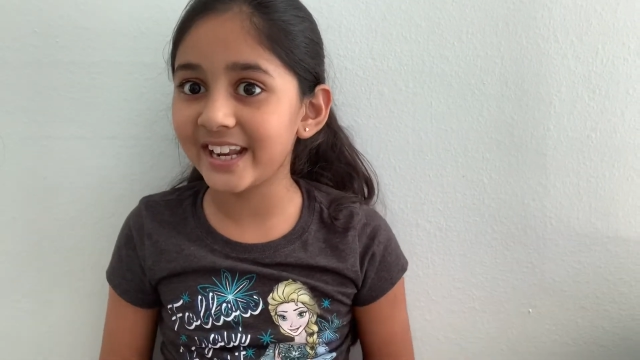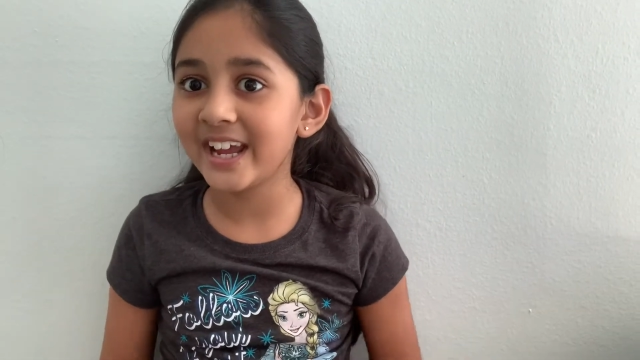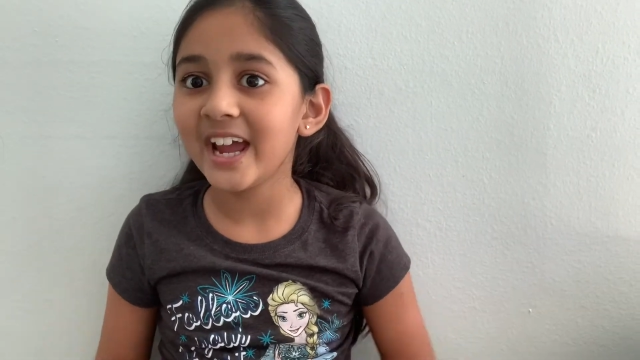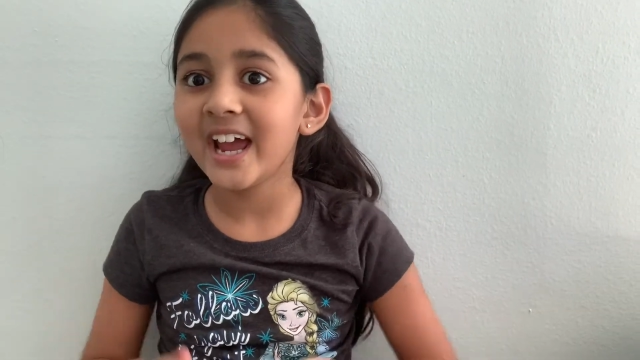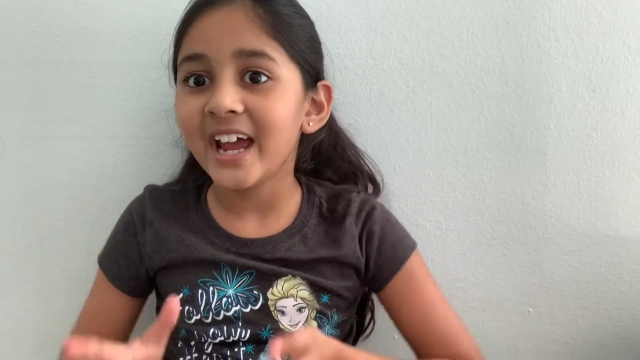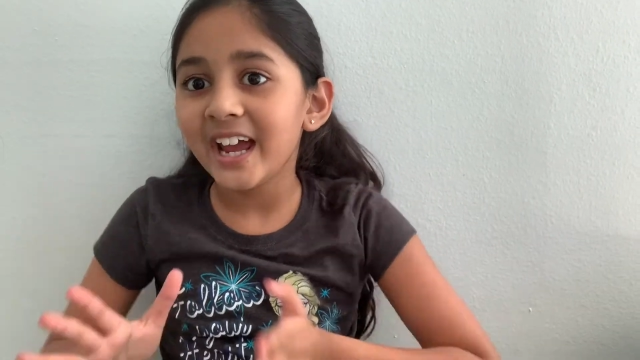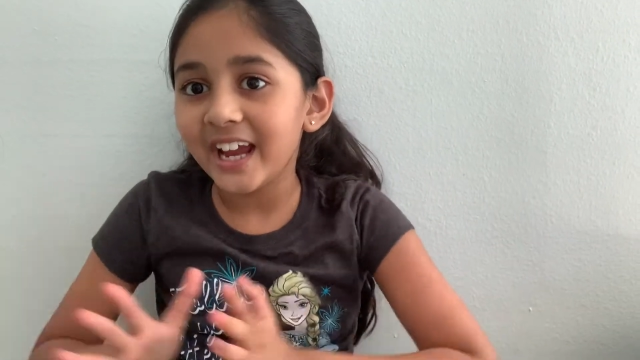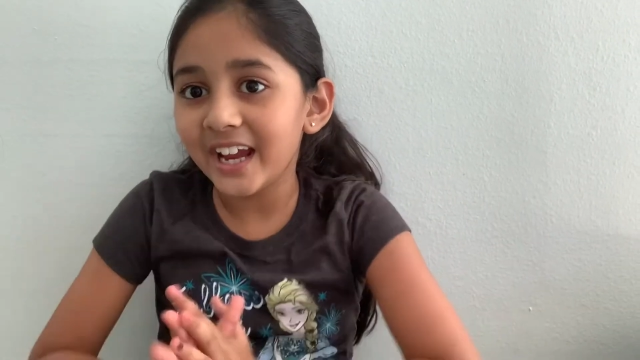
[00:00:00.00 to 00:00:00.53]

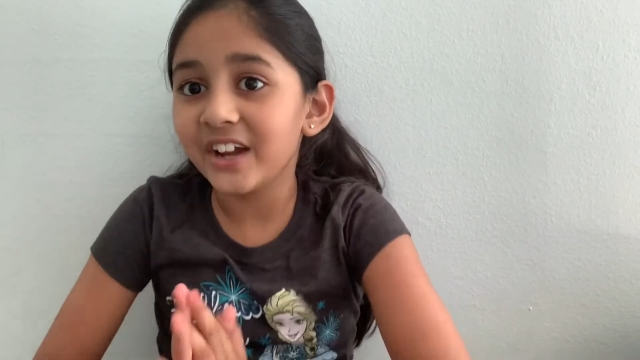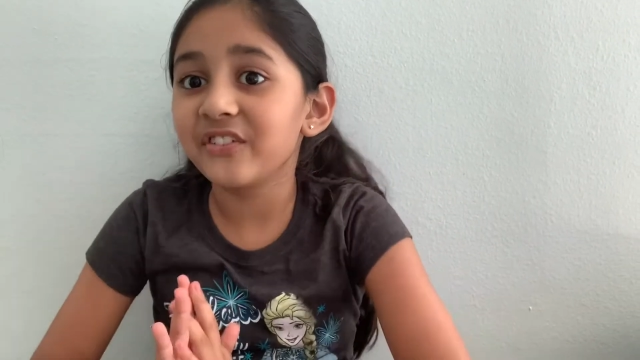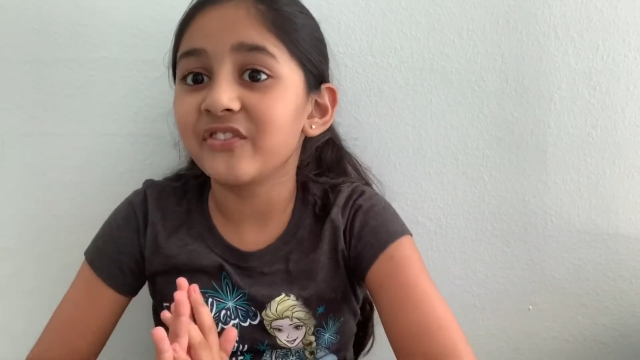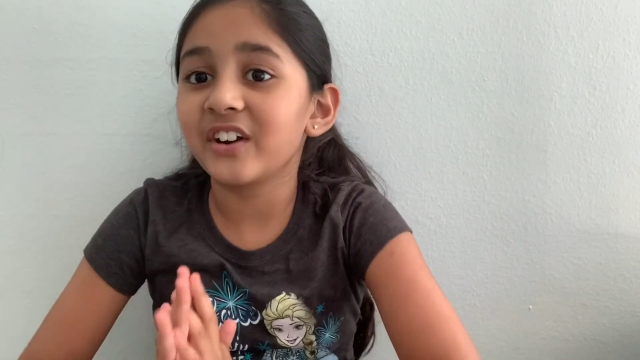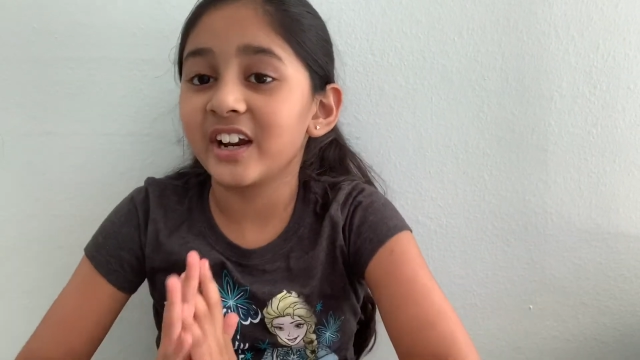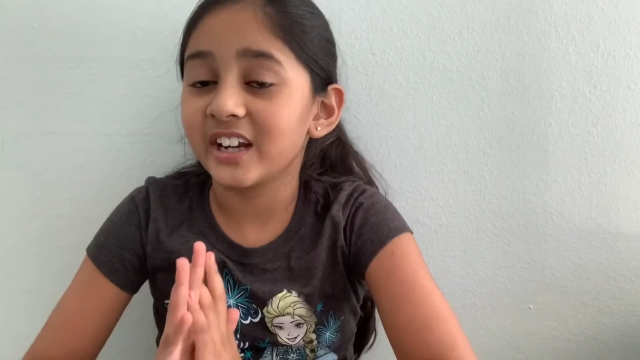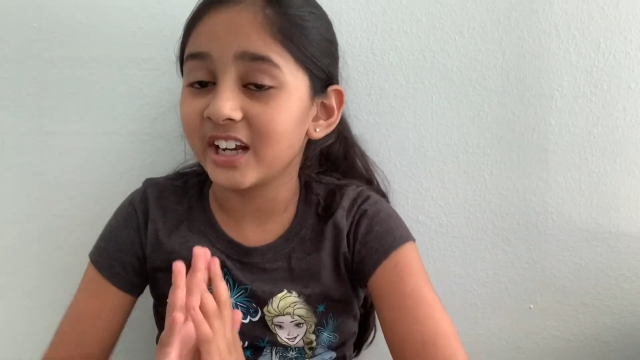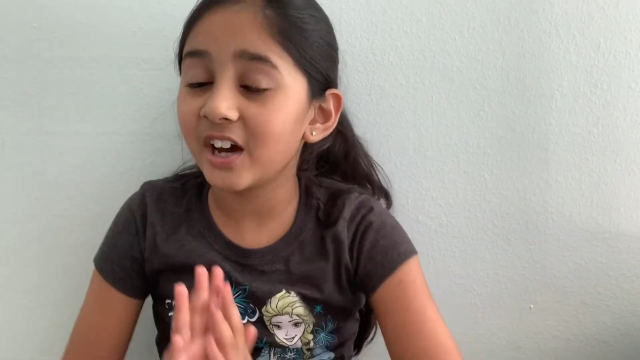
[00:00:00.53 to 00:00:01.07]
And right
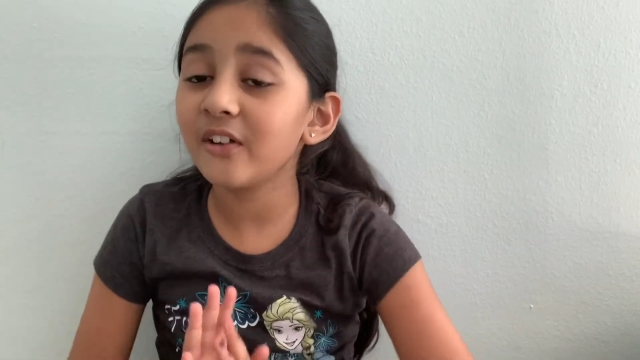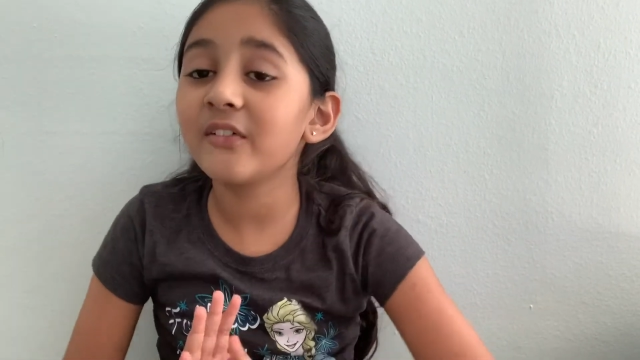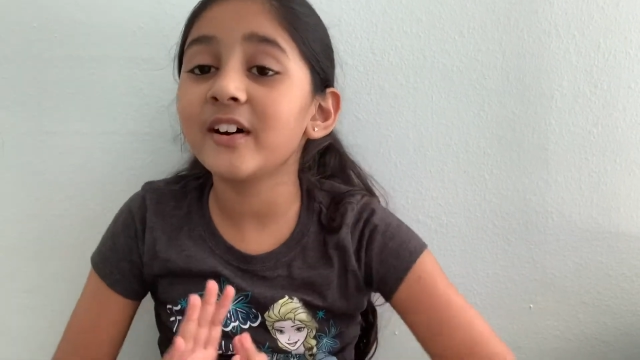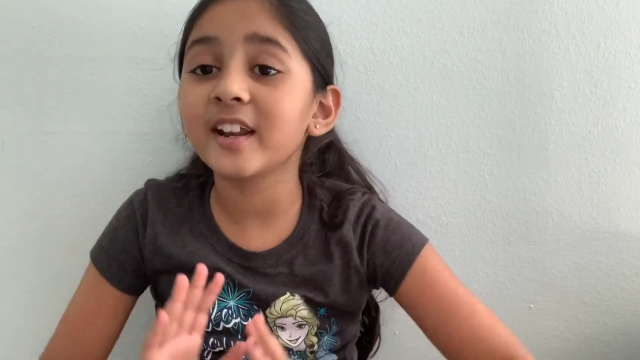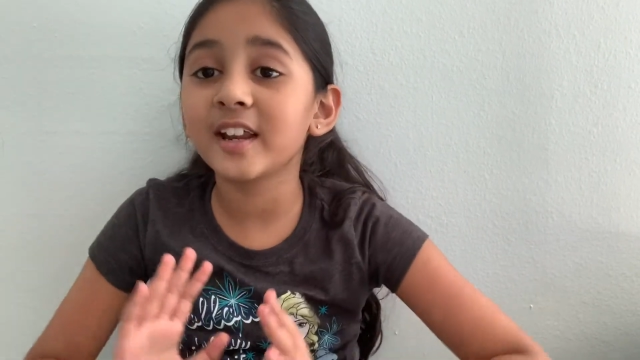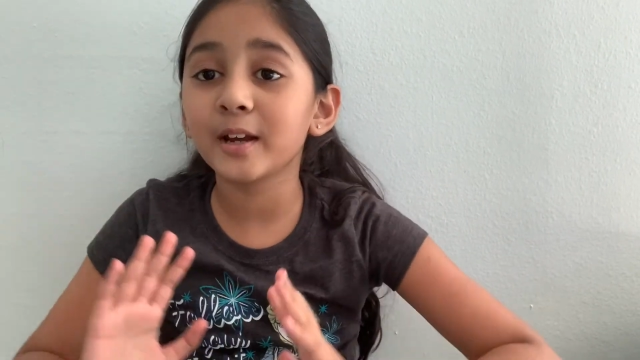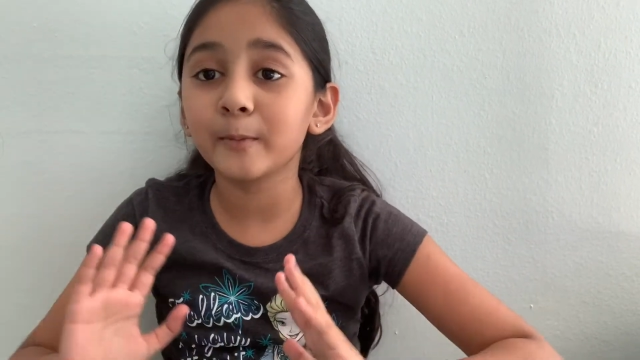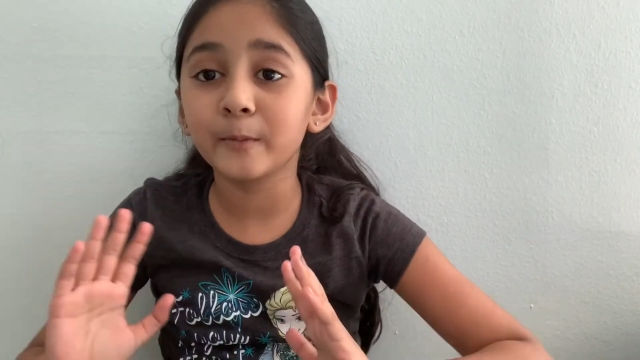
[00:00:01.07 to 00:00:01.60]
now what I'm gonna
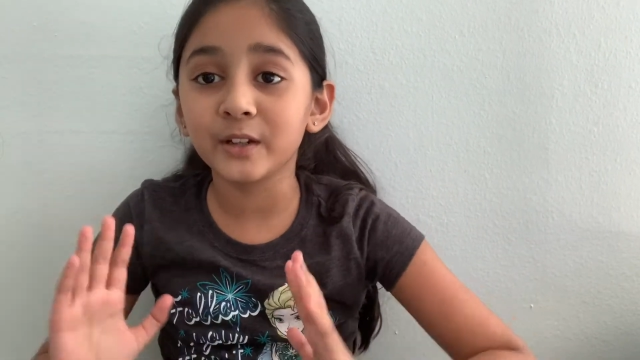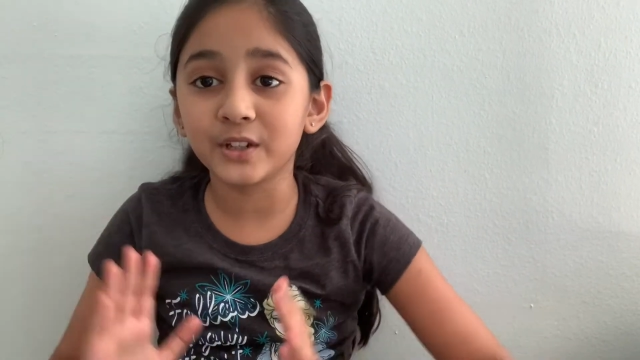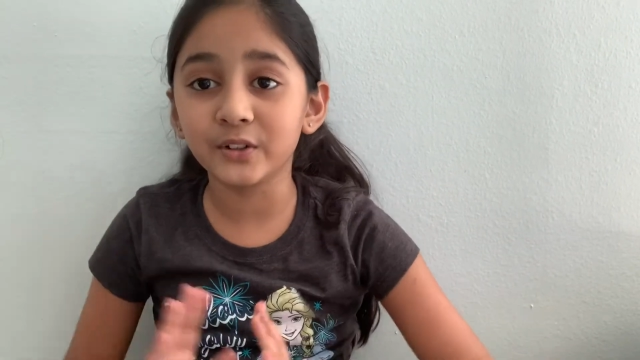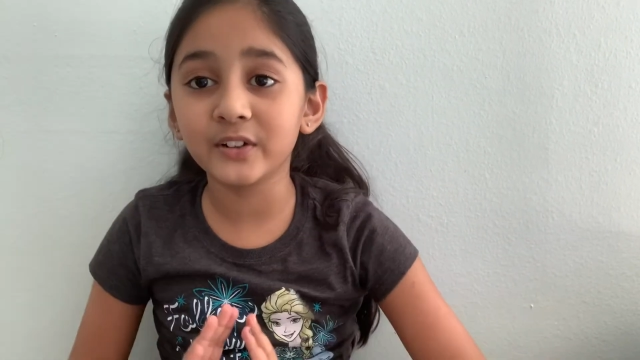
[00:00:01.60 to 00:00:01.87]
be doing